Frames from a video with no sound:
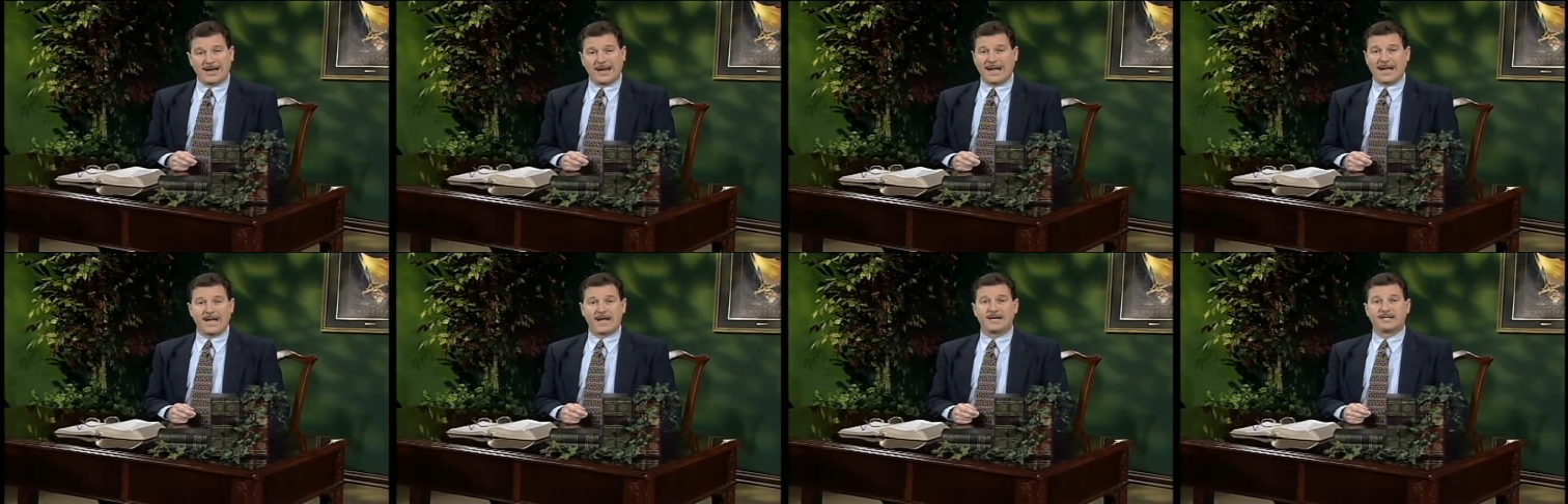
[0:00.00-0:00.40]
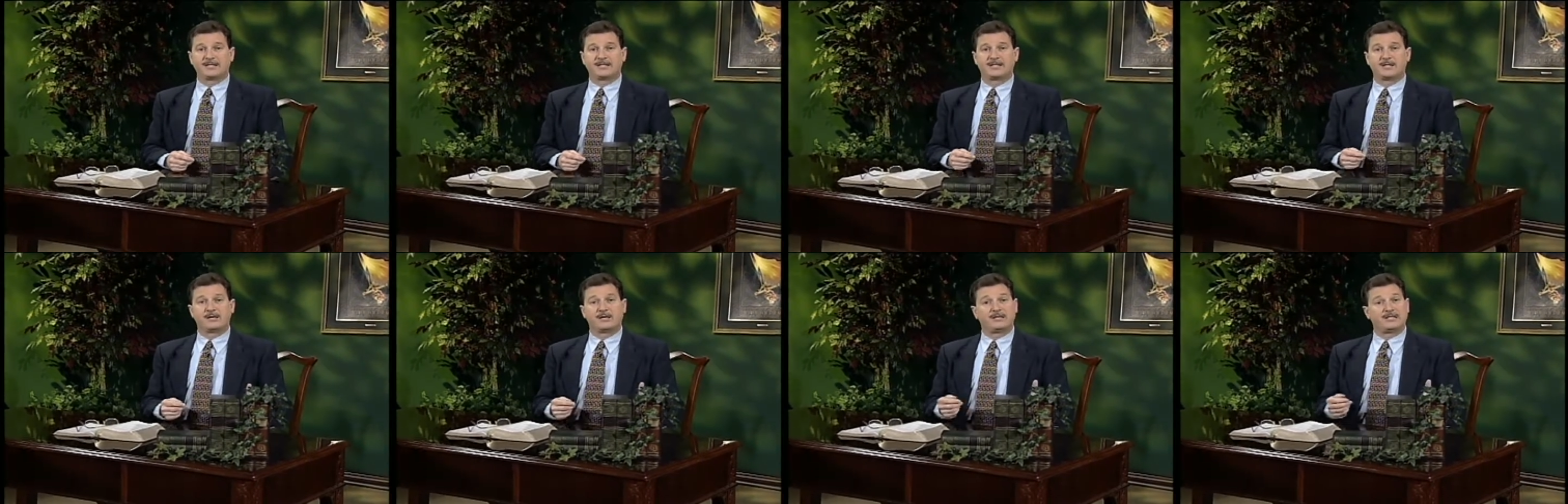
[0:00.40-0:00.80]

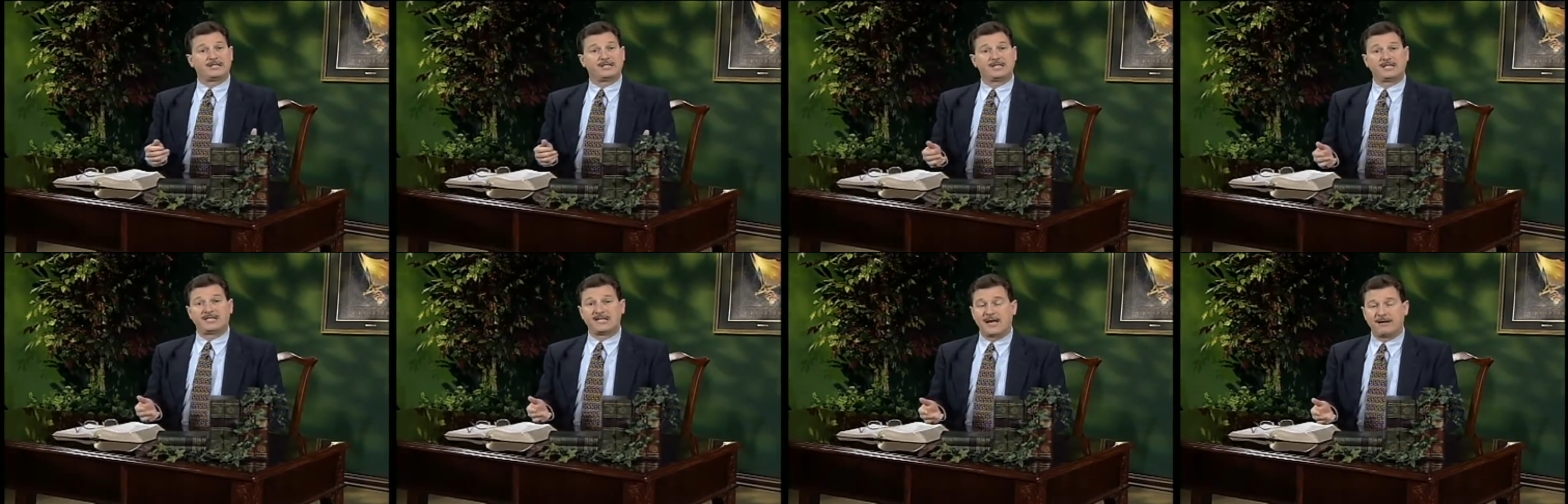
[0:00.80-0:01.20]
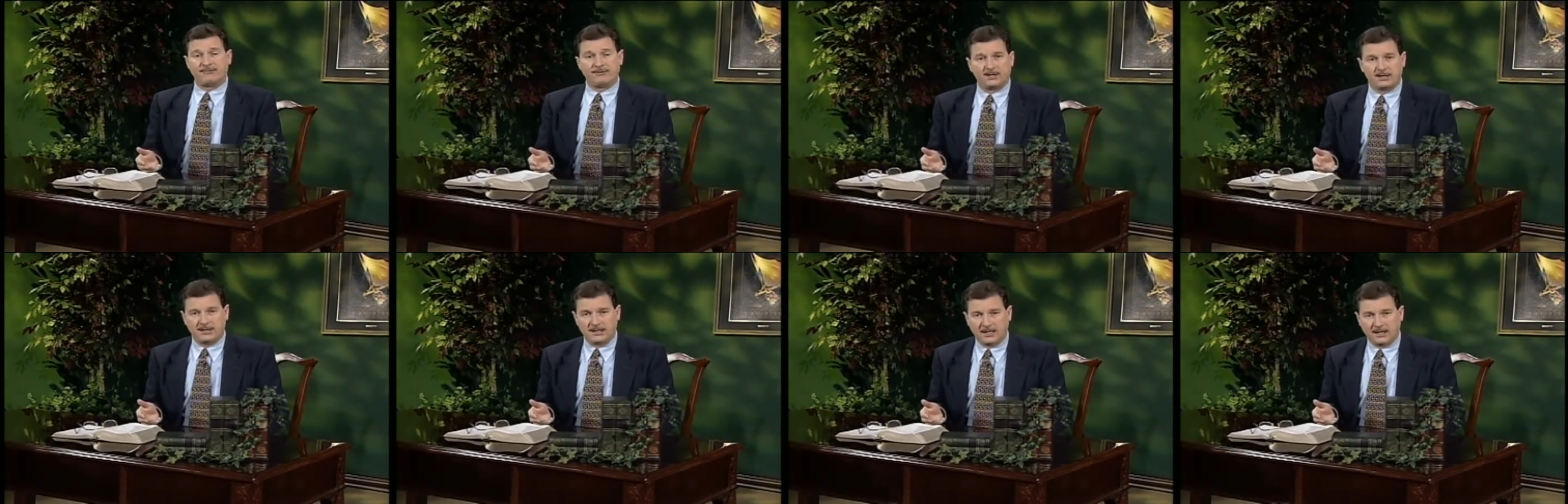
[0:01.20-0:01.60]
as
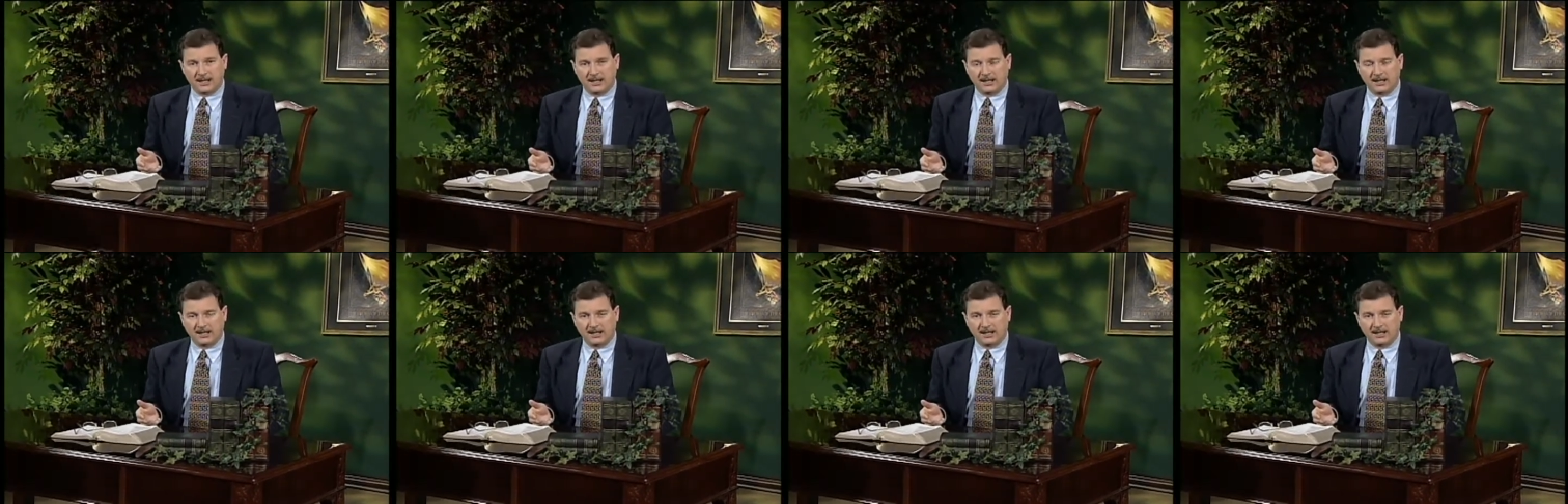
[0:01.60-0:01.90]
70.